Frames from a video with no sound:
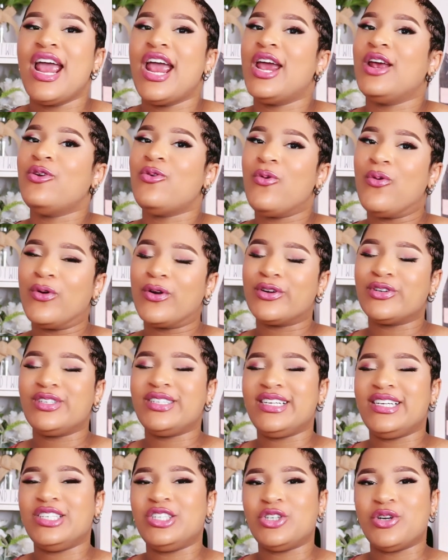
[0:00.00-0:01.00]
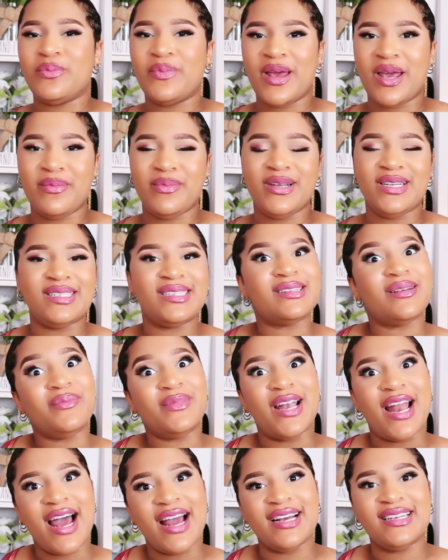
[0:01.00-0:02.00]
in order to get your baby
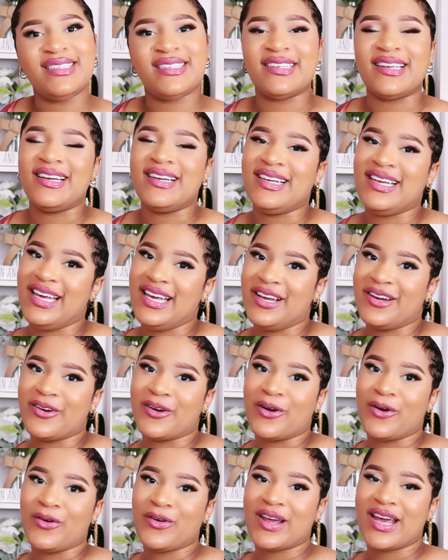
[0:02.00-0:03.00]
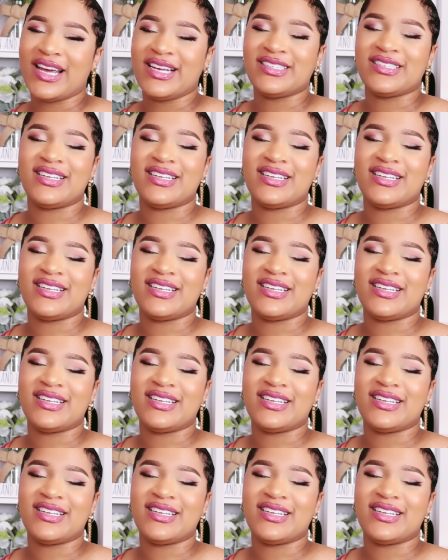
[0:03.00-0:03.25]
some nice gear, okay?